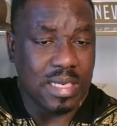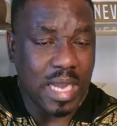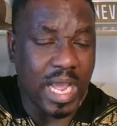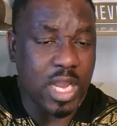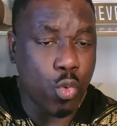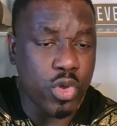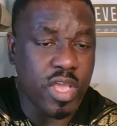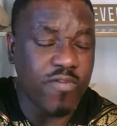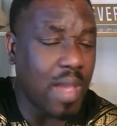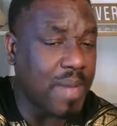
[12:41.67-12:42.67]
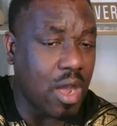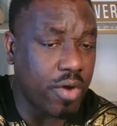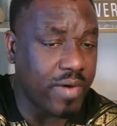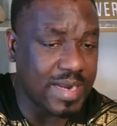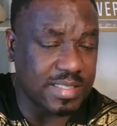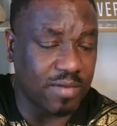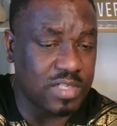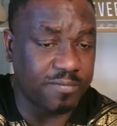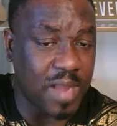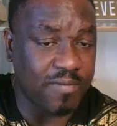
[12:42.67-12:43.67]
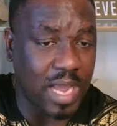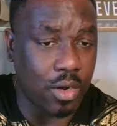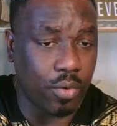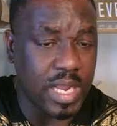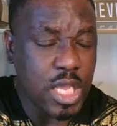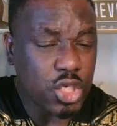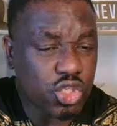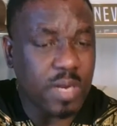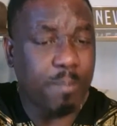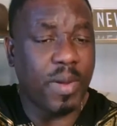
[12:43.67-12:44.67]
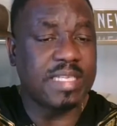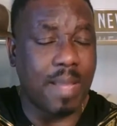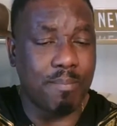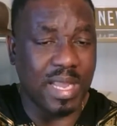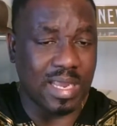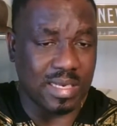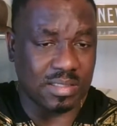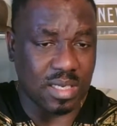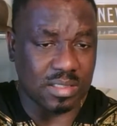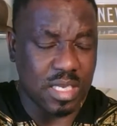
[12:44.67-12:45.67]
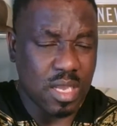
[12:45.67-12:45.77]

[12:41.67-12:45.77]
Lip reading: And it will give you about 175 calories. So the point I'm making is this.